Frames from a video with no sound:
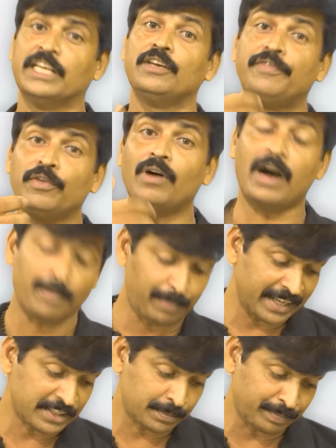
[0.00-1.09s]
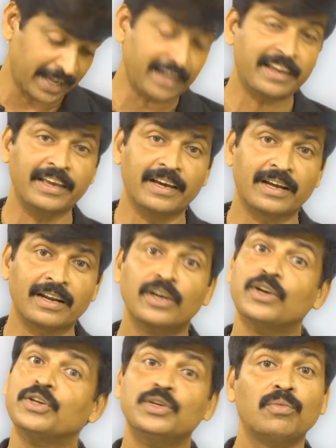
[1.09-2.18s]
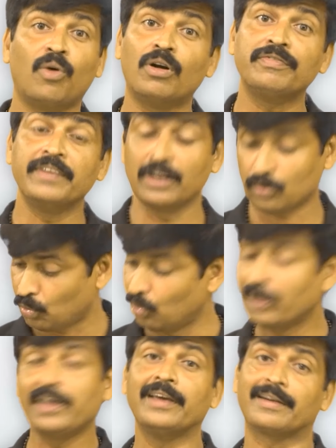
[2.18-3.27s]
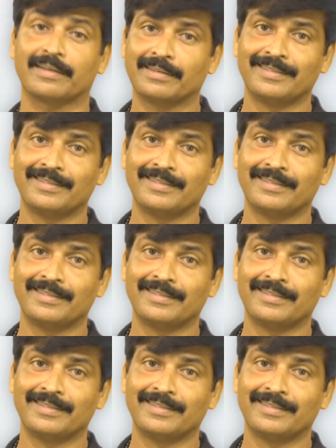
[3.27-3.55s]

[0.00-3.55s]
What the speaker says: If you apply spray here, you won't feel cool here.